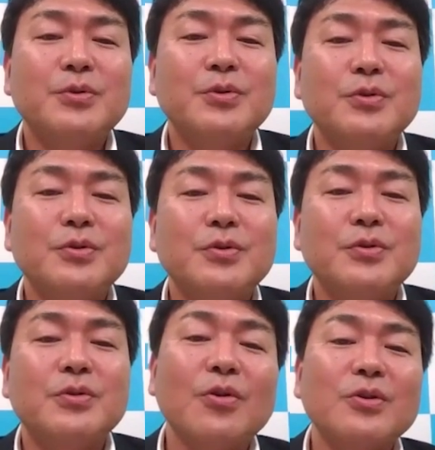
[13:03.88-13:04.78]
Blue
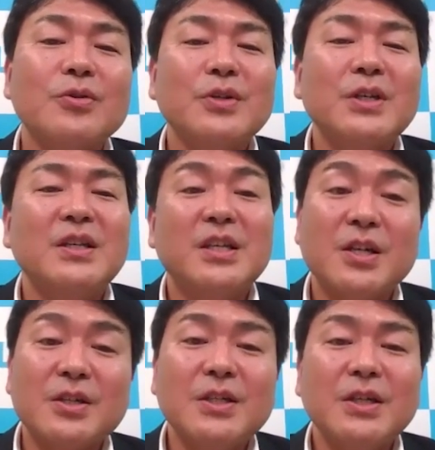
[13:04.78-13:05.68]
Grotto in
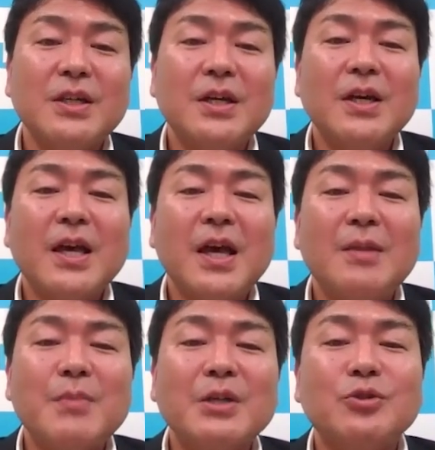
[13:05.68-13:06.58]
Italy,
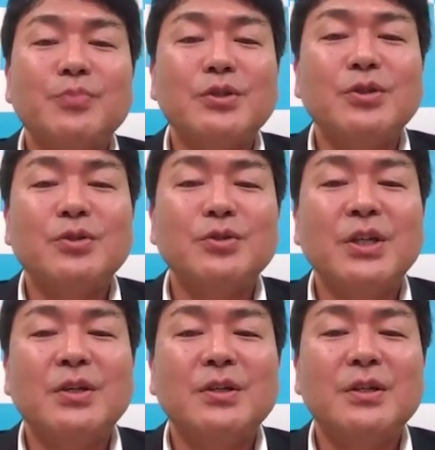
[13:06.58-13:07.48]
and Machu Picchu
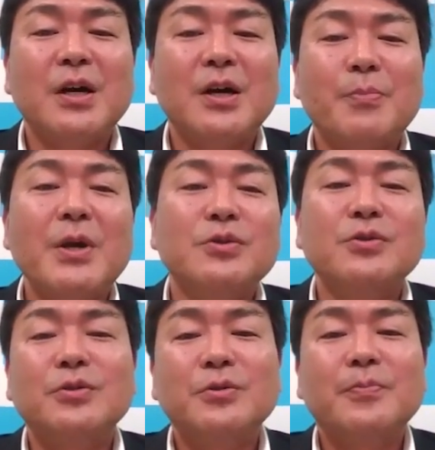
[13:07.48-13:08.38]
in Peru.